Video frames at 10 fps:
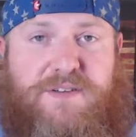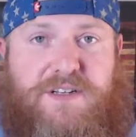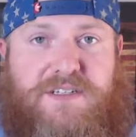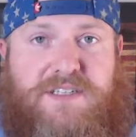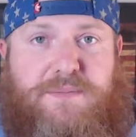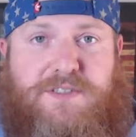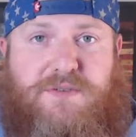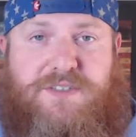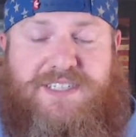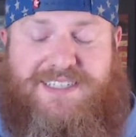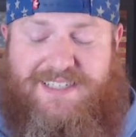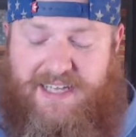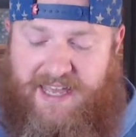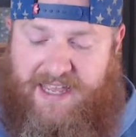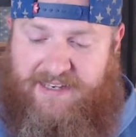Talks, episode
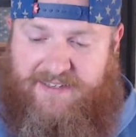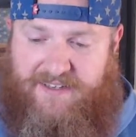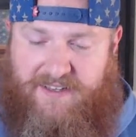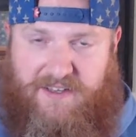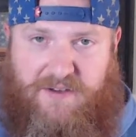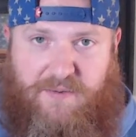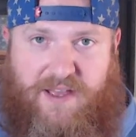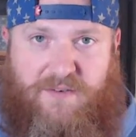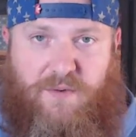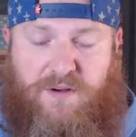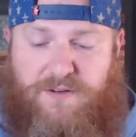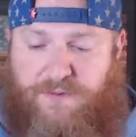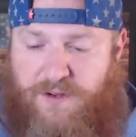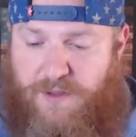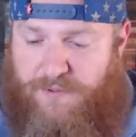68. We have a
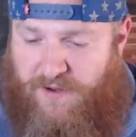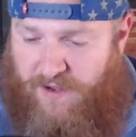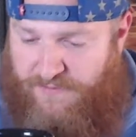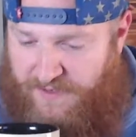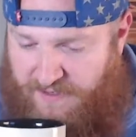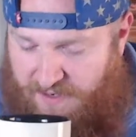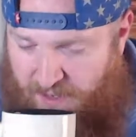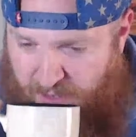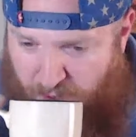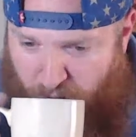wonderful cup of coffee today.